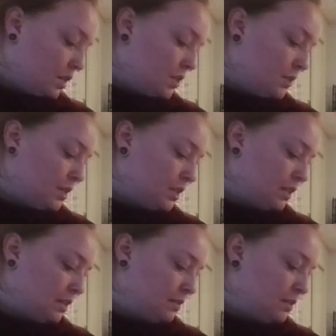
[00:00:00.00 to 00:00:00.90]
So we're just
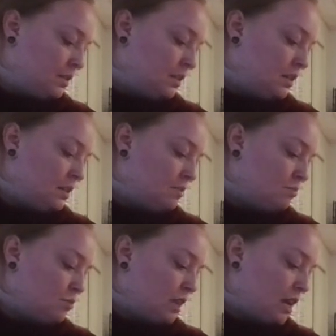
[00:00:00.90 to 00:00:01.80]
going to
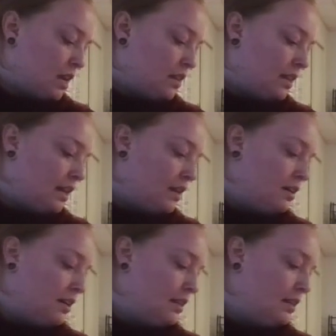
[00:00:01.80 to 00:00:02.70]
pour that in
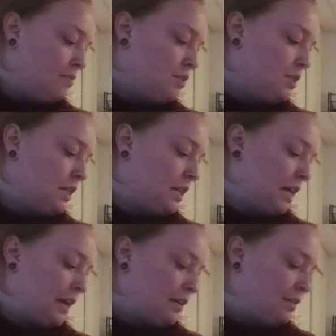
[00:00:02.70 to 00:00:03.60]
there. And then I'm just going
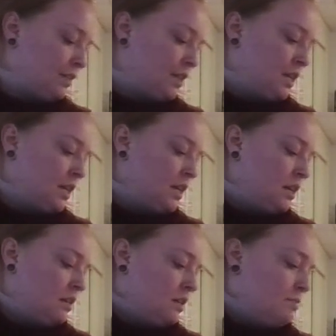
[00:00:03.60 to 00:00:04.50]
to kind of
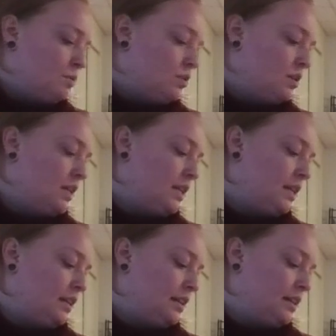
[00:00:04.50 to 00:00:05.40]
pour it
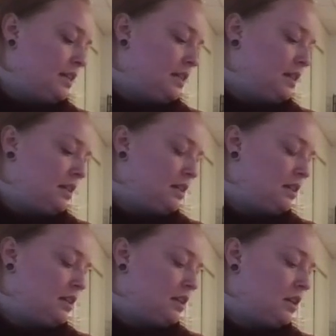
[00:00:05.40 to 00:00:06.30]
in a
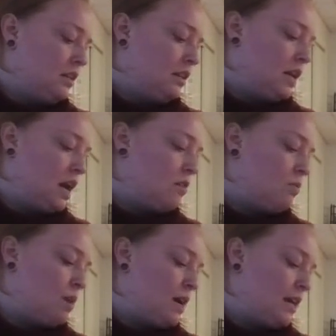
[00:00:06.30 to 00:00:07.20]

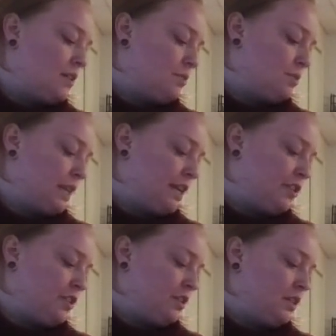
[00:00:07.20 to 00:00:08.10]
clockwise
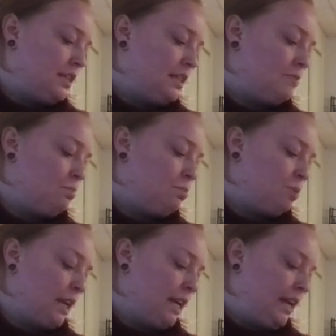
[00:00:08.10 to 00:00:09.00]
rotation because that's
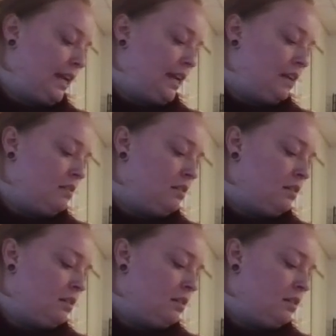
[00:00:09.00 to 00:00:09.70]
bringing in